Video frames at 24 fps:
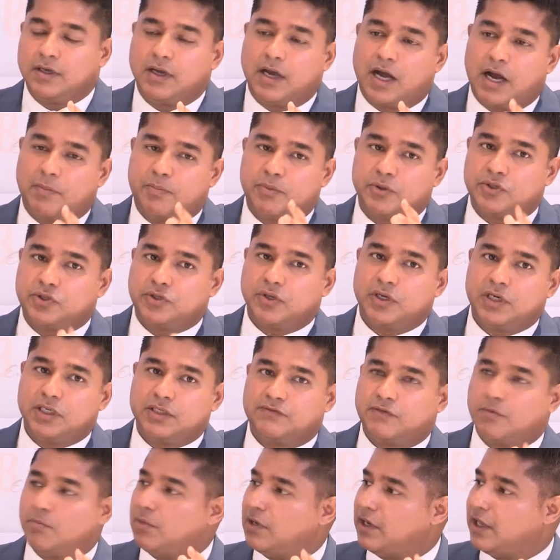
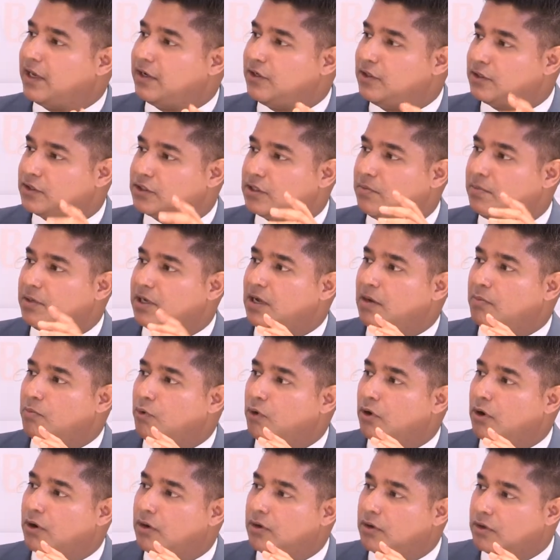opportunities for millennials to become
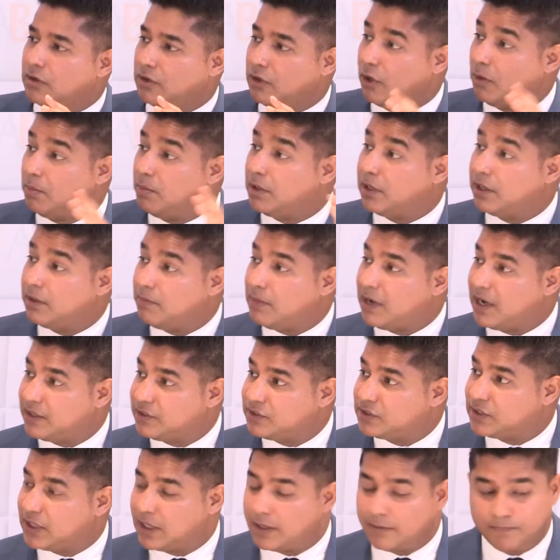more global in
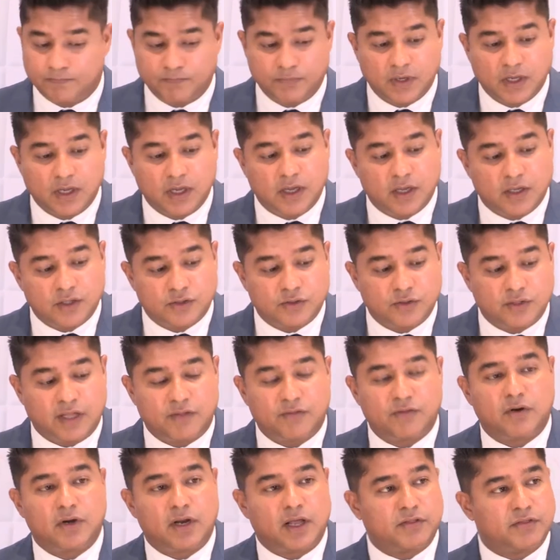mindset, so
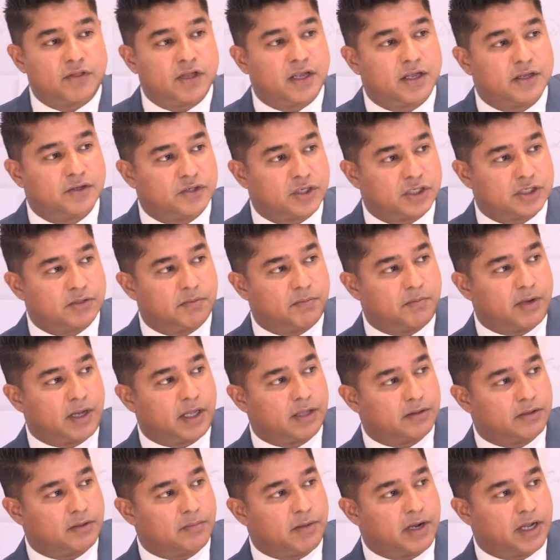that they're not thinking just
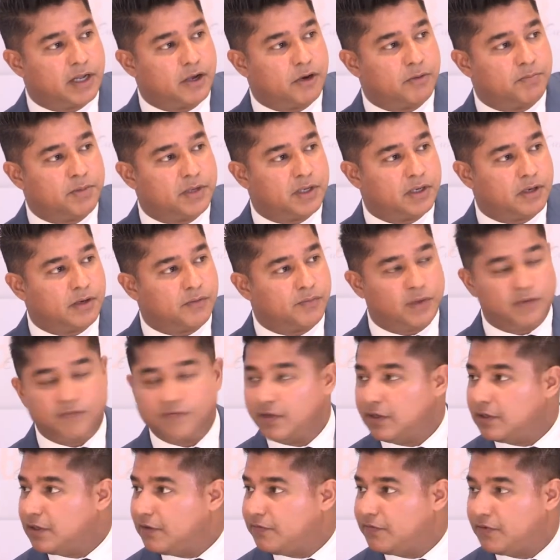about the myopia of what
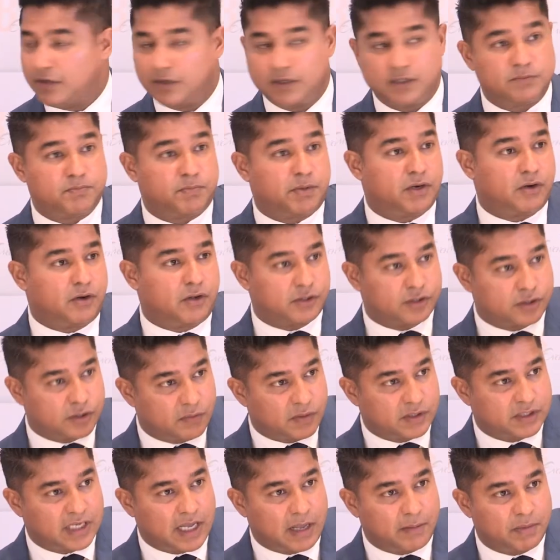Philadelphia is, but also
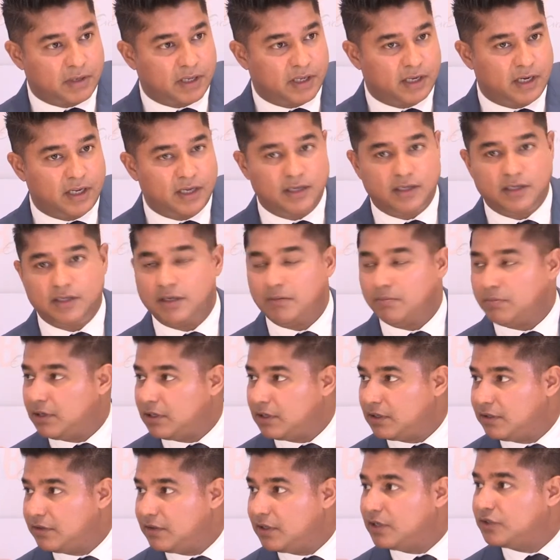what's happening in India and
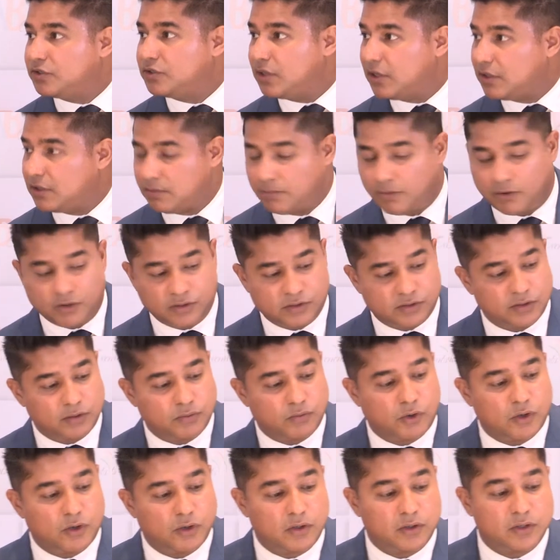Bangladesh and other parts of the
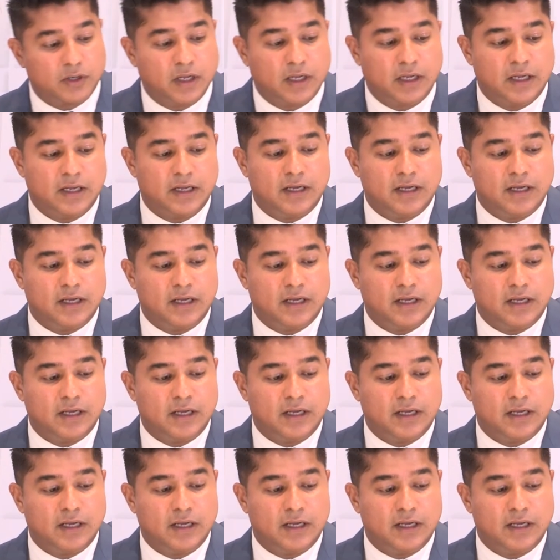world.